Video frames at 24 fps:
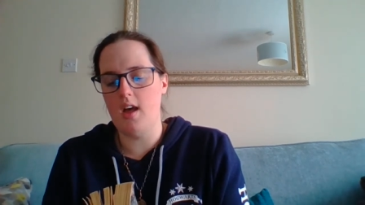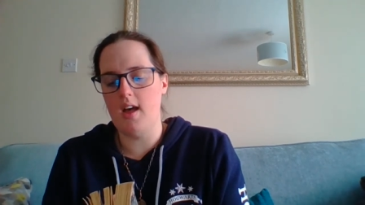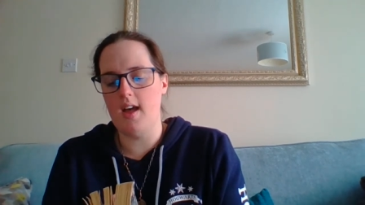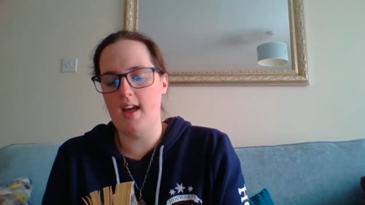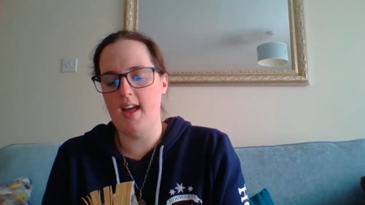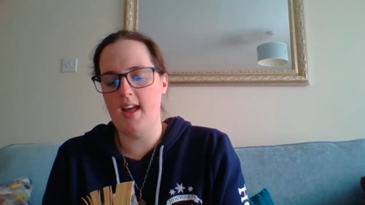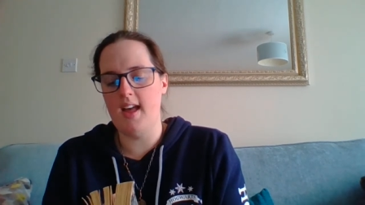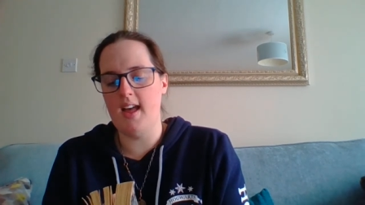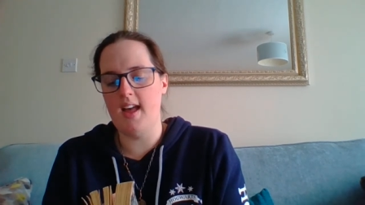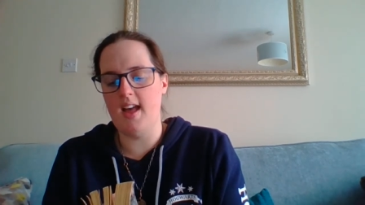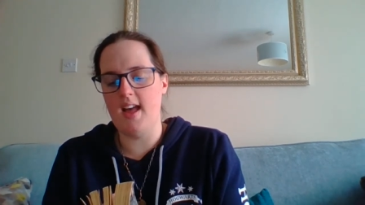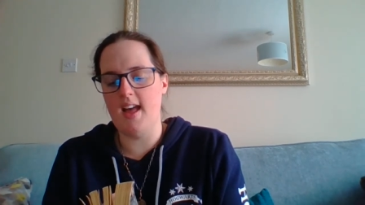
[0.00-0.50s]

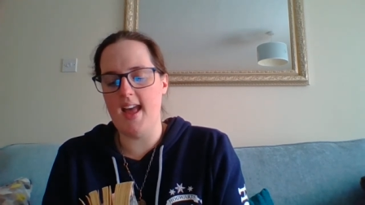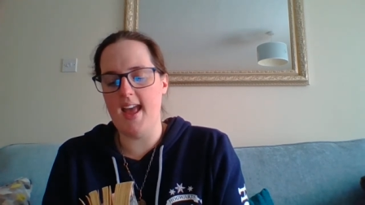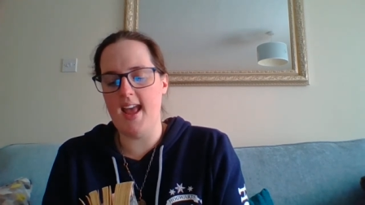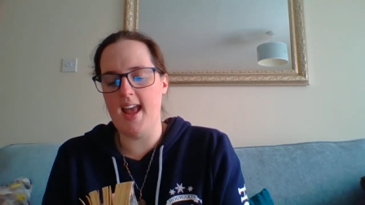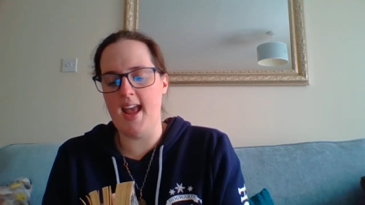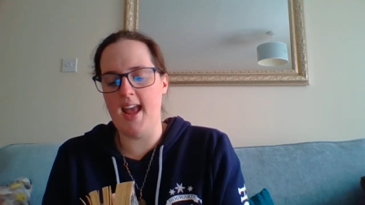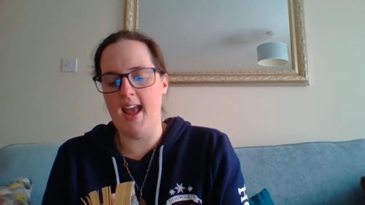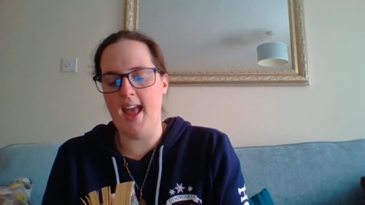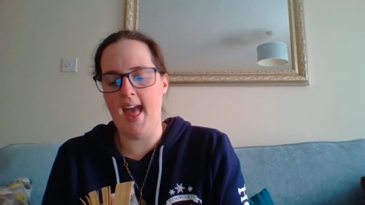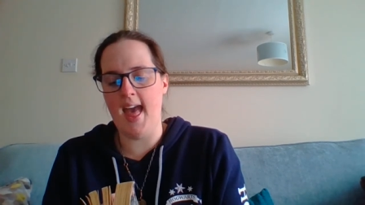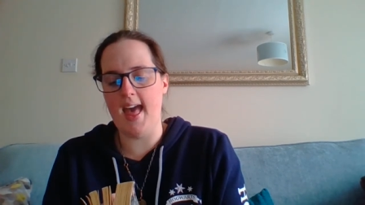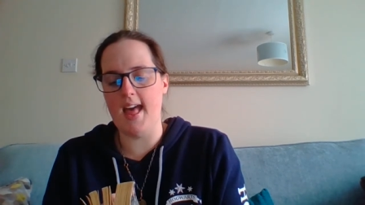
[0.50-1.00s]
uh,
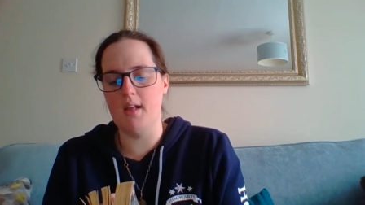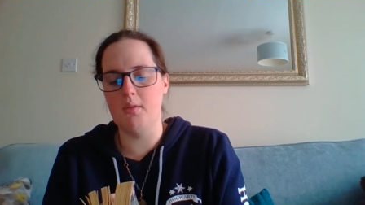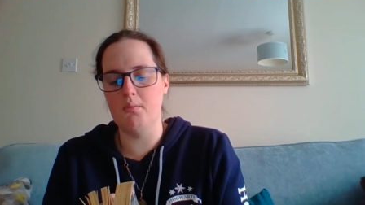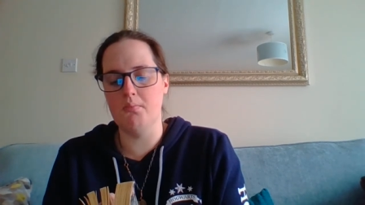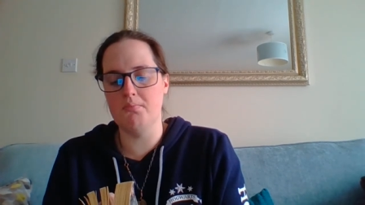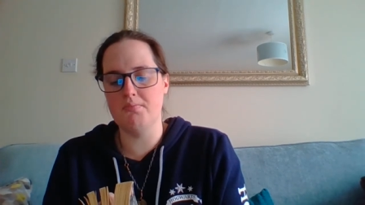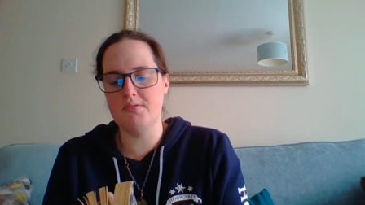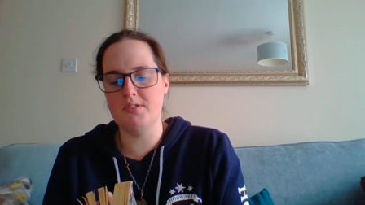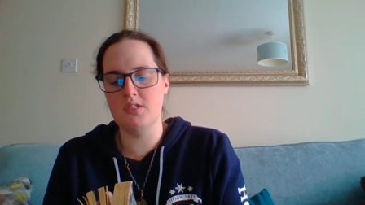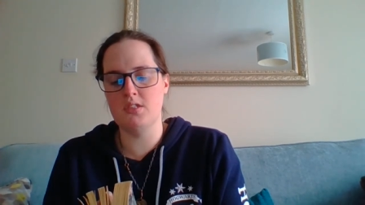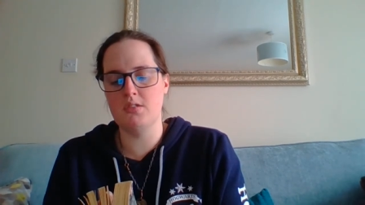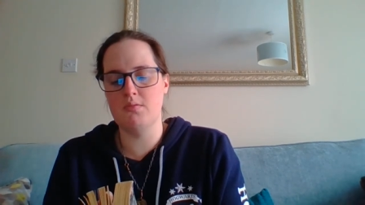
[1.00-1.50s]
it
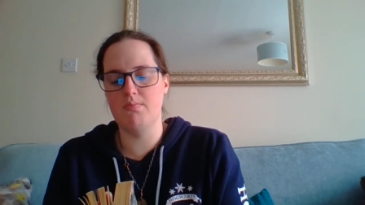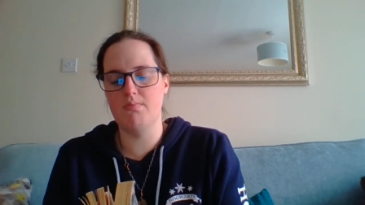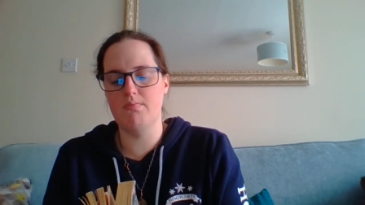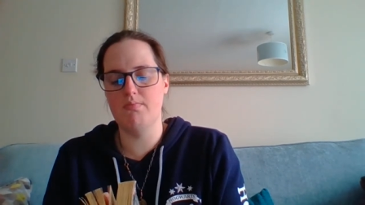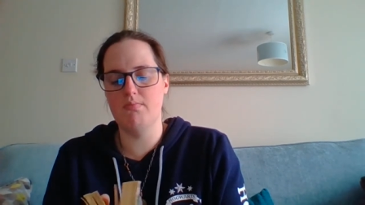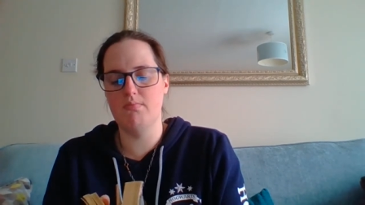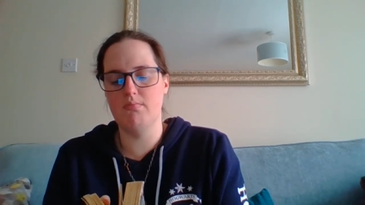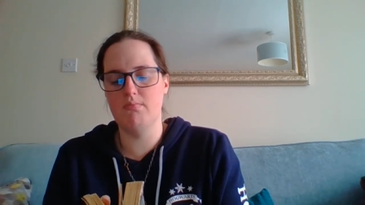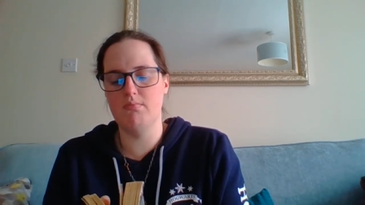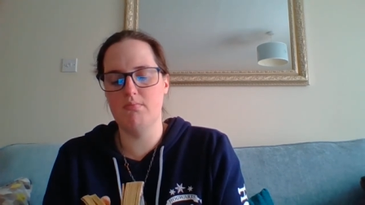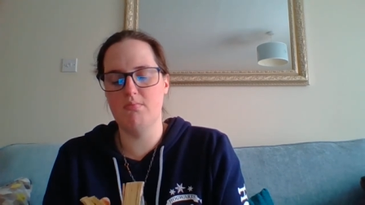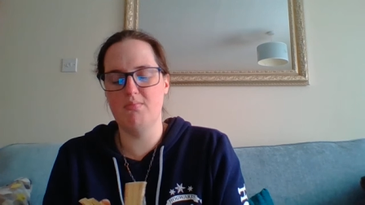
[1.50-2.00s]
helps
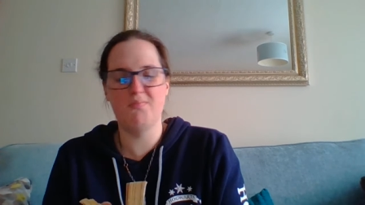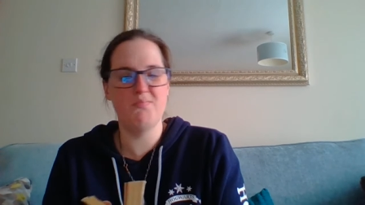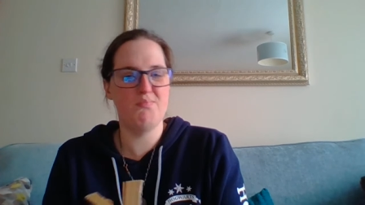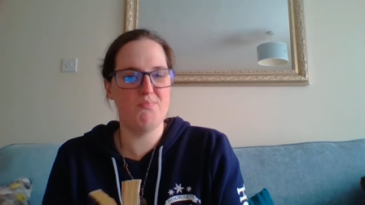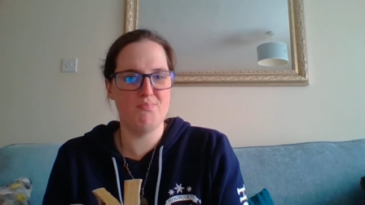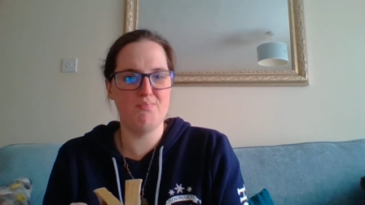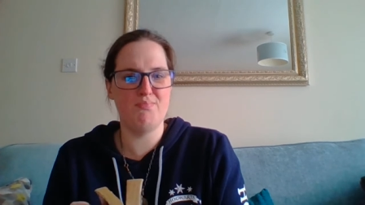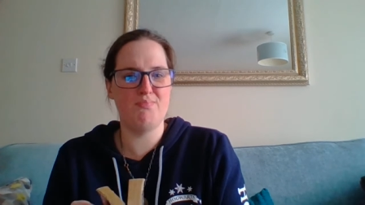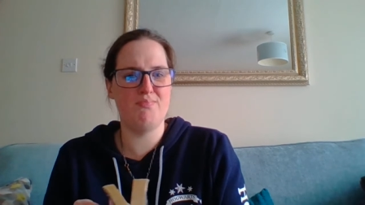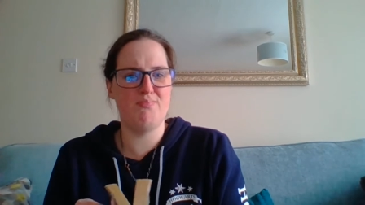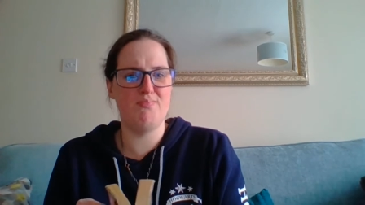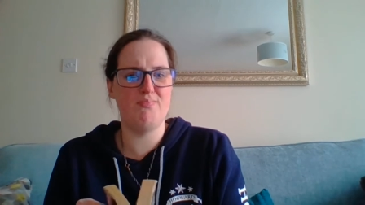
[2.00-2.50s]

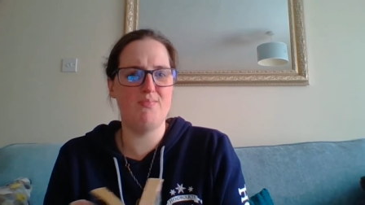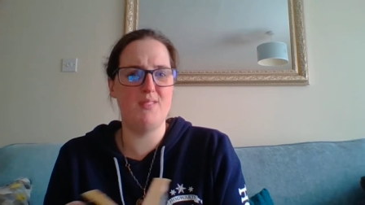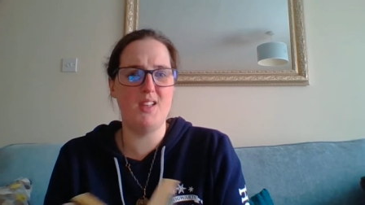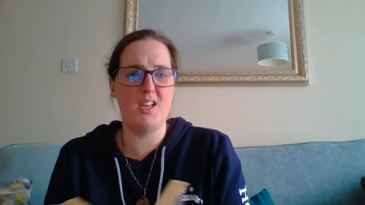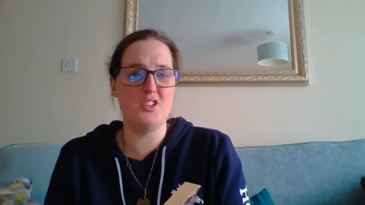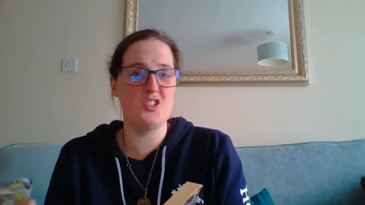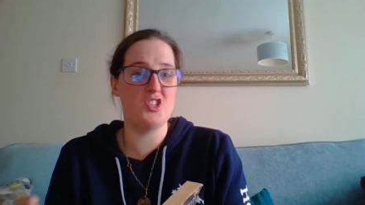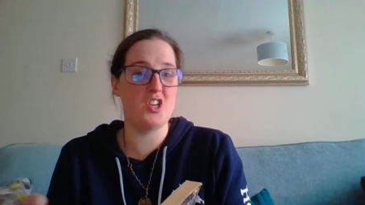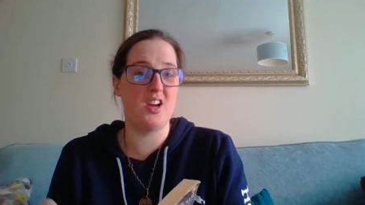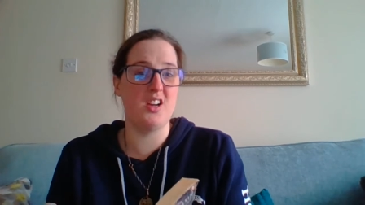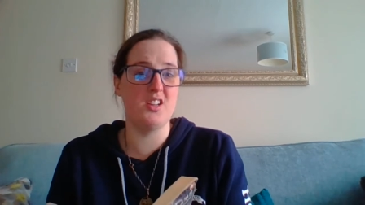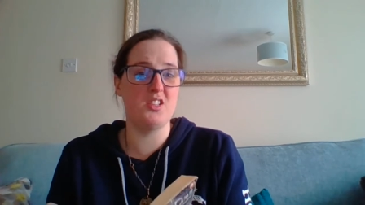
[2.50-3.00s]
a
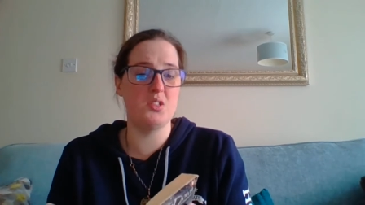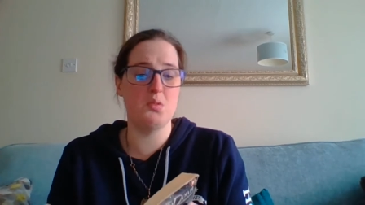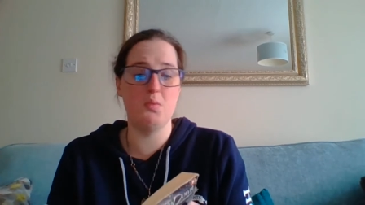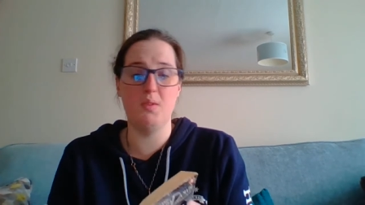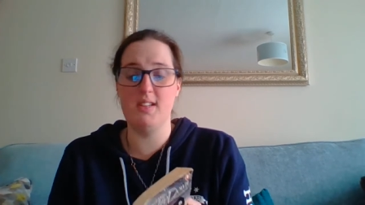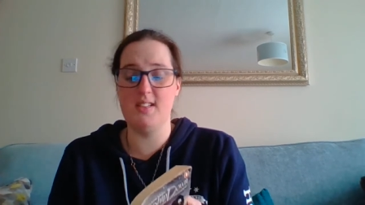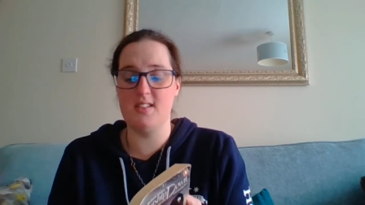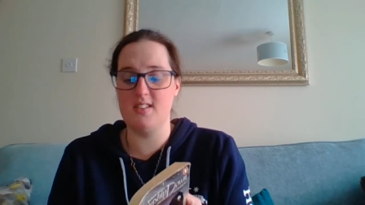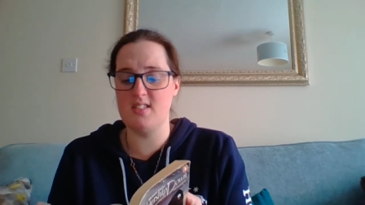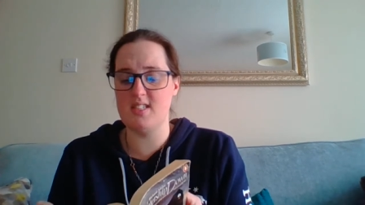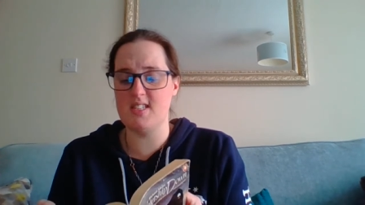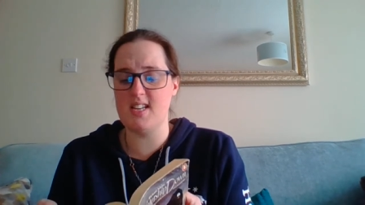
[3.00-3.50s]
child to
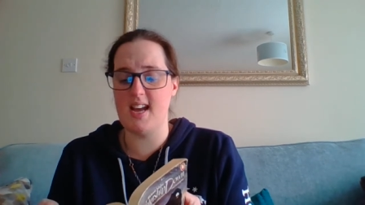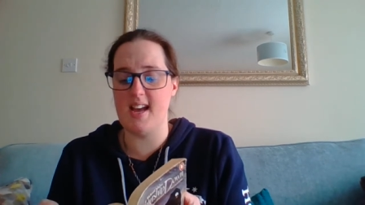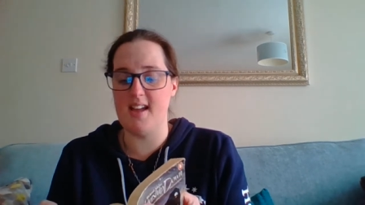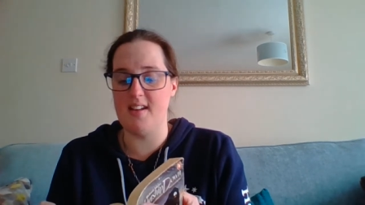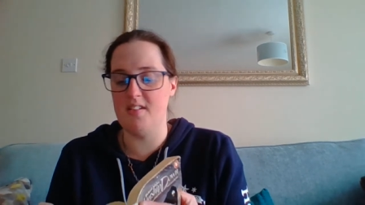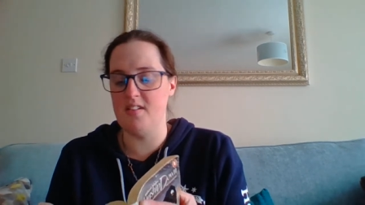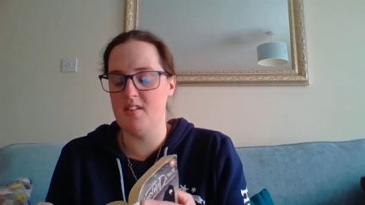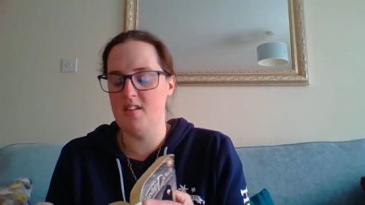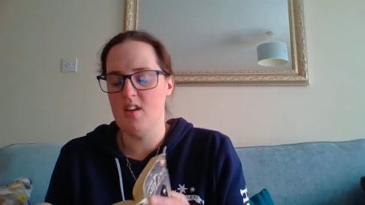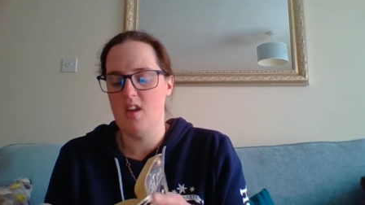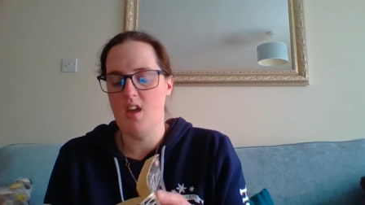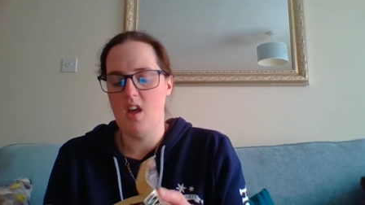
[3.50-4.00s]
understand.